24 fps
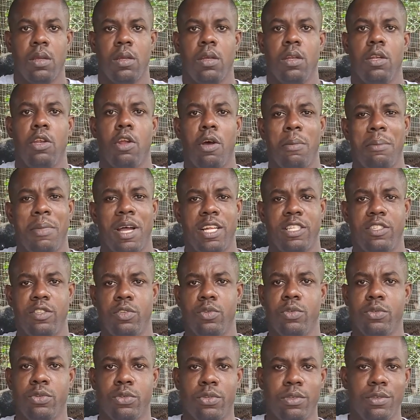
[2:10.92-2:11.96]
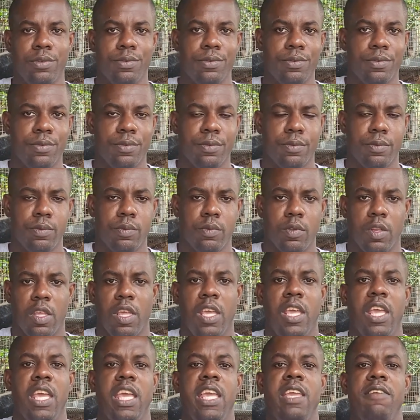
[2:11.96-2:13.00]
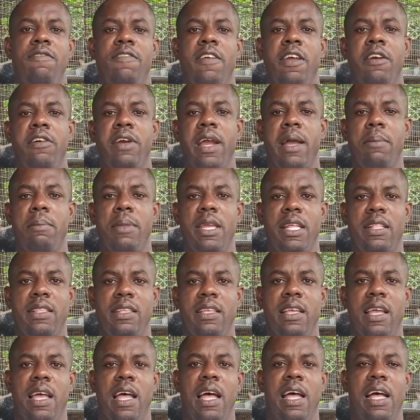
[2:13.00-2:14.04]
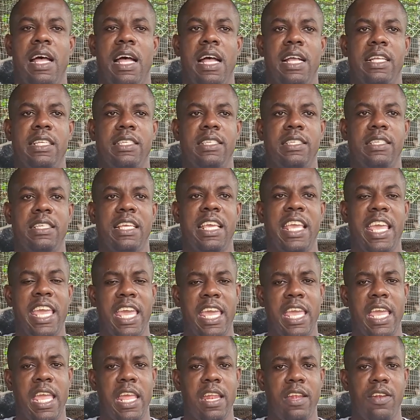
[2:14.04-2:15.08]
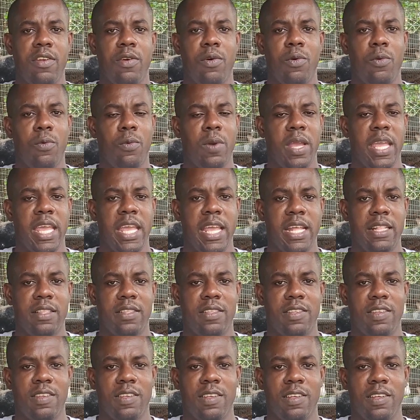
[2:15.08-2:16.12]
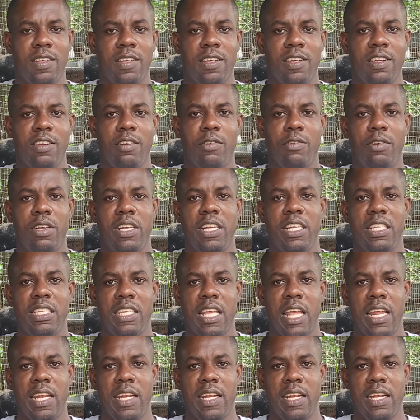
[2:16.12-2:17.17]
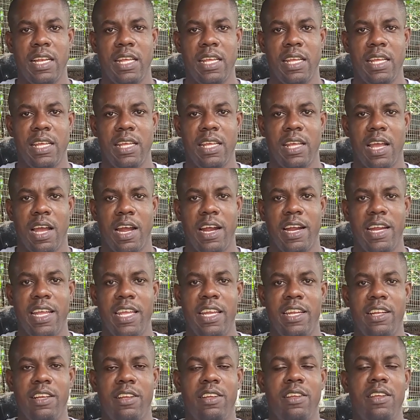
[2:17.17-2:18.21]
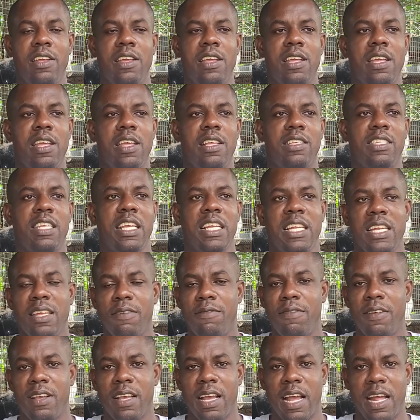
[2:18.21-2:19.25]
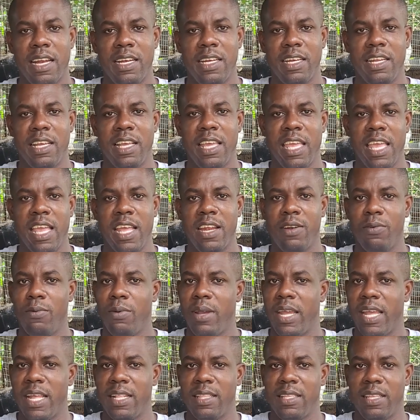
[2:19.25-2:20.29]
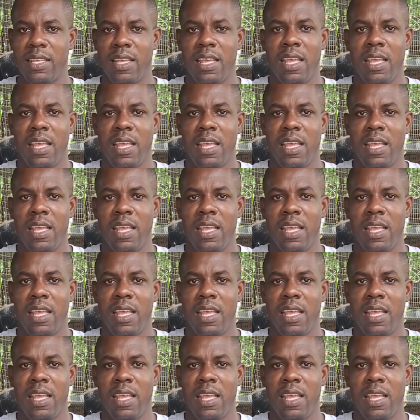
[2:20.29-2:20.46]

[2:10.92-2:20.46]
Number two, if your rabbit has gained weight recently or significantly gained weight